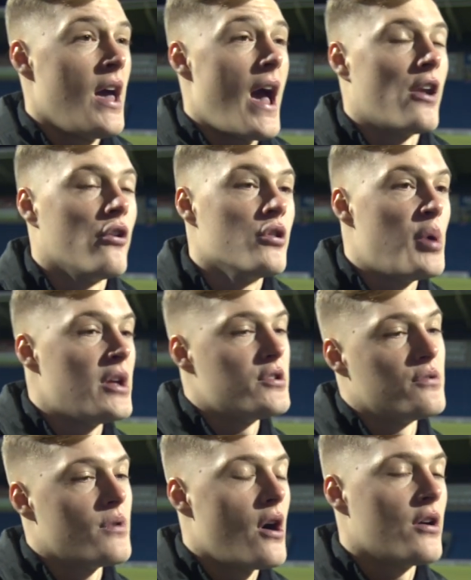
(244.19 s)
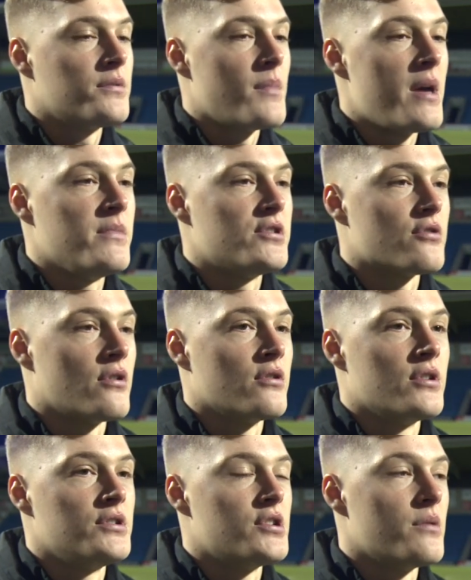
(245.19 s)
And on the pitch as well, it's made me
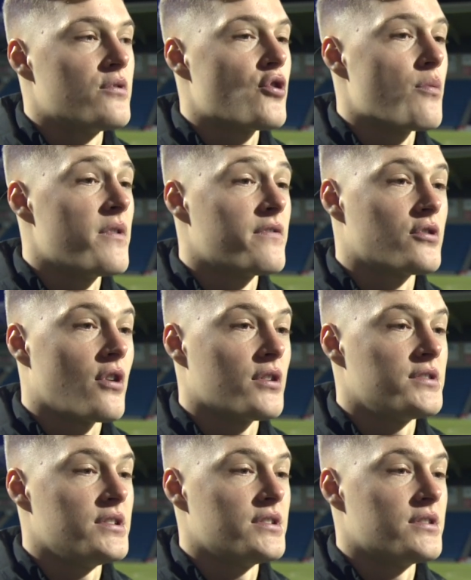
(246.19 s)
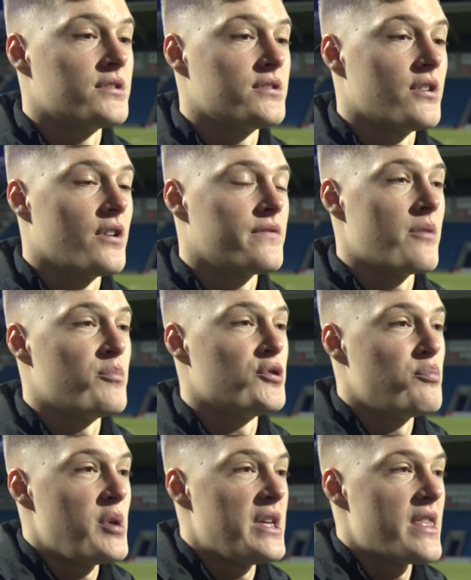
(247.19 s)
stronger in terms of coming for crosses and stuff and
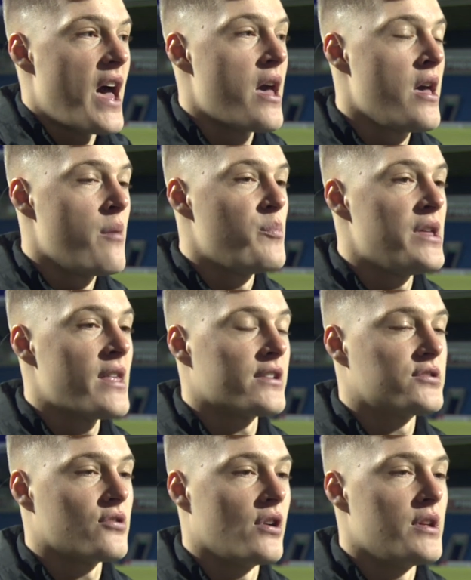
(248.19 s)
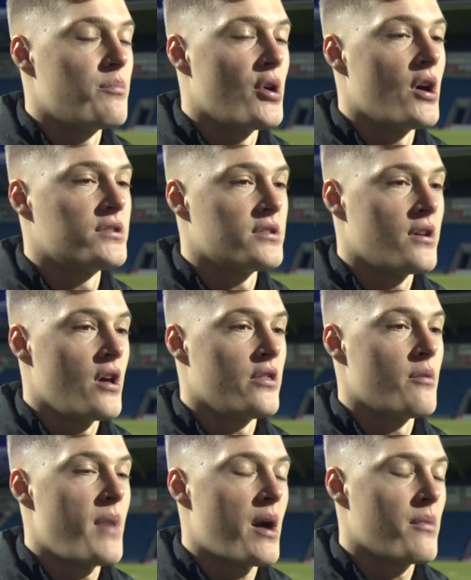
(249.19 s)
just being that solid person at
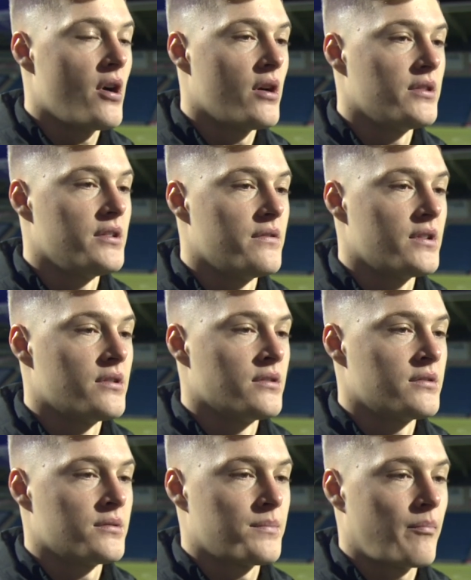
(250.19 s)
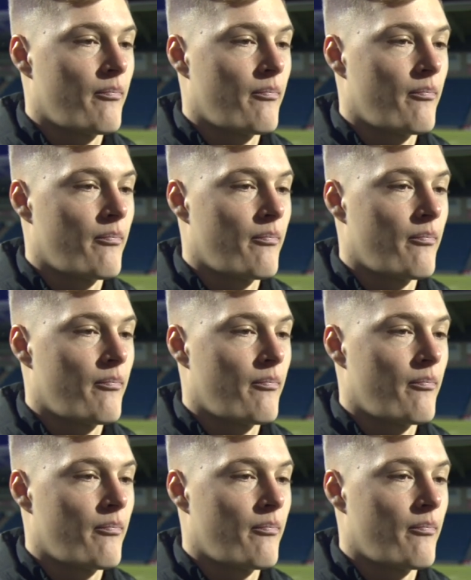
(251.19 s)
the back behind the defenders.